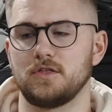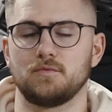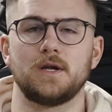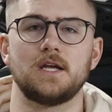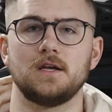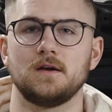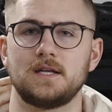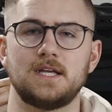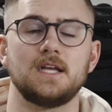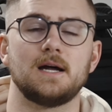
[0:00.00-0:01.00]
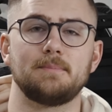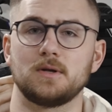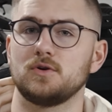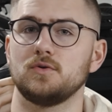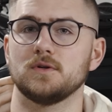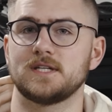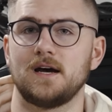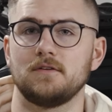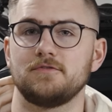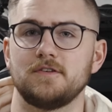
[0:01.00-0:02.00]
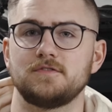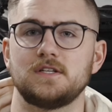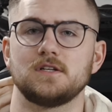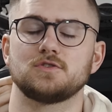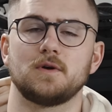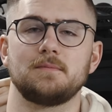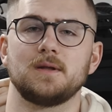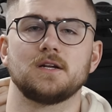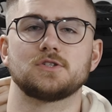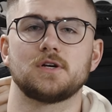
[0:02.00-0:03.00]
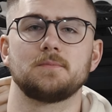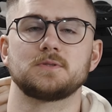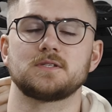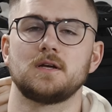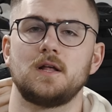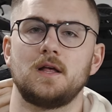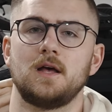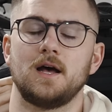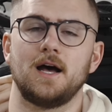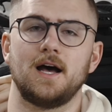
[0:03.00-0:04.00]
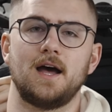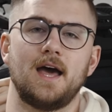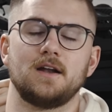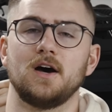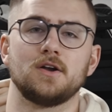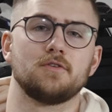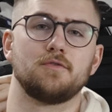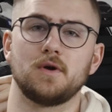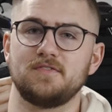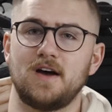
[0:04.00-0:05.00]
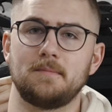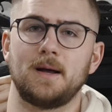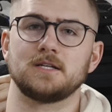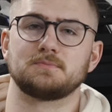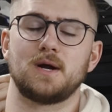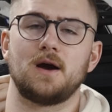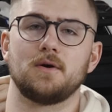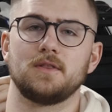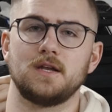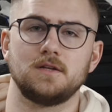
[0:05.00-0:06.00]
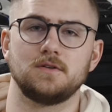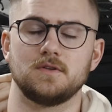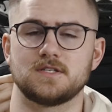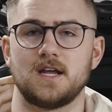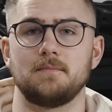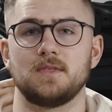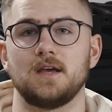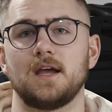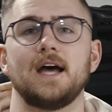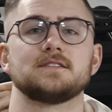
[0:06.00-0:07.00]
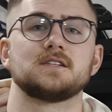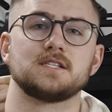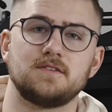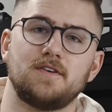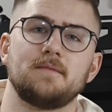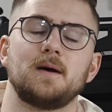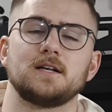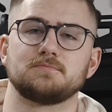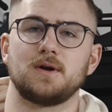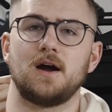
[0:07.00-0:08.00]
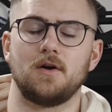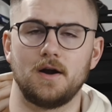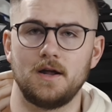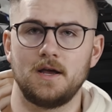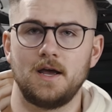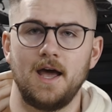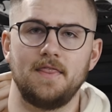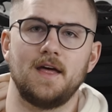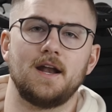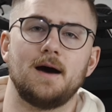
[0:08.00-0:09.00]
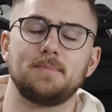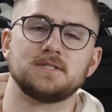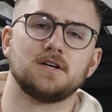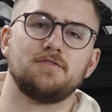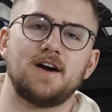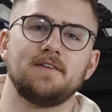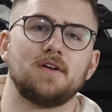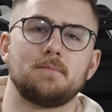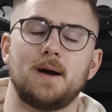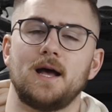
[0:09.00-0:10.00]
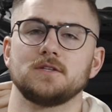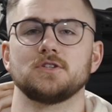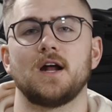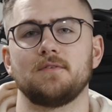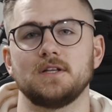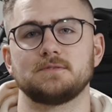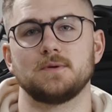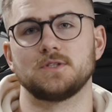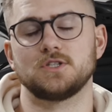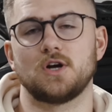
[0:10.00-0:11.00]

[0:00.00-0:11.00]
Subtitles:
3 heat up and cool down 15 to 20 minute trips at under 45 miles per hour. Then you do the same thing at 65 miles per hour. And then up until 500 miles, you're not really supposed to